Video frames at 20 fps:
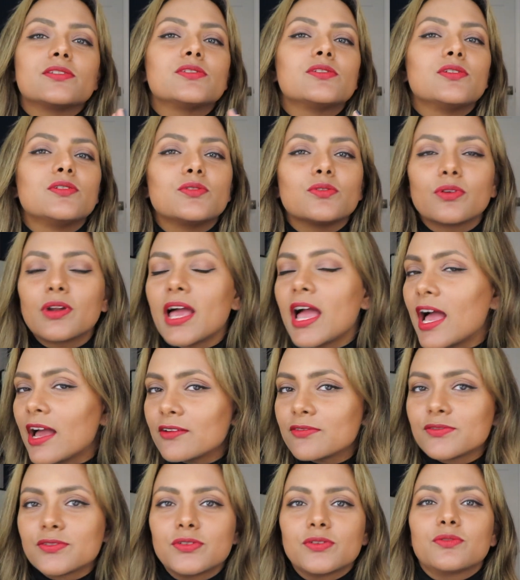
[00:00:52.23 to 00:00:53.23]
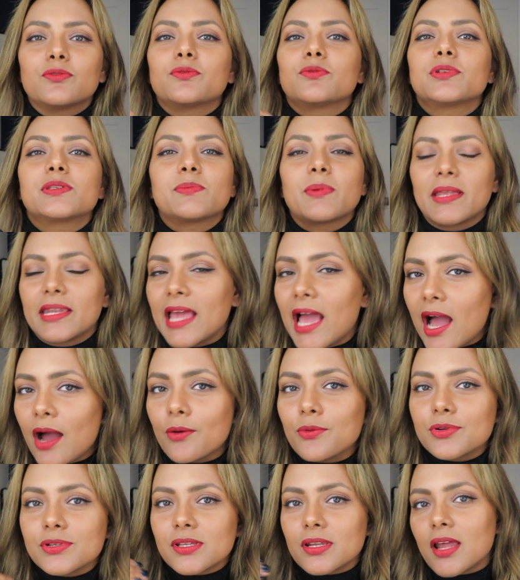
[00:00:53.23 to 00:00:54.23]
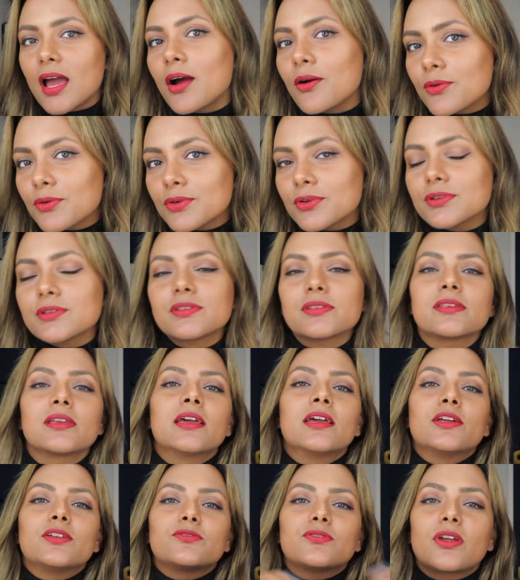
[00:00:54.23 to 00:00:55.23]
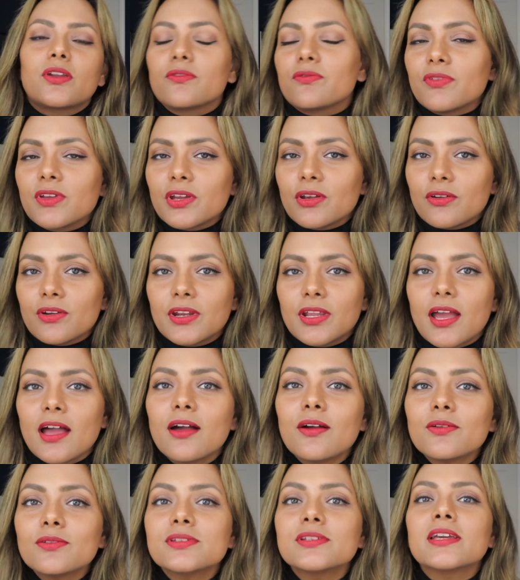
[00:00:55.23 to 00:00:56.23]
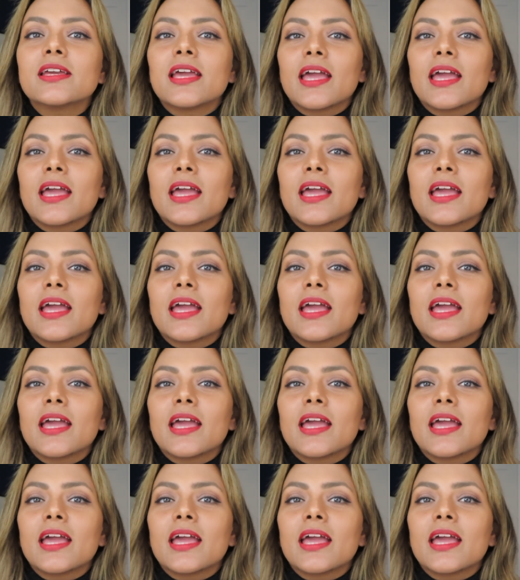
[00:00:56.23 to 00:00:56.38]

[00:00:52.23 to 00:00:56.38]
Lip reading: You don't have to spend hours and hours trying to figure it out.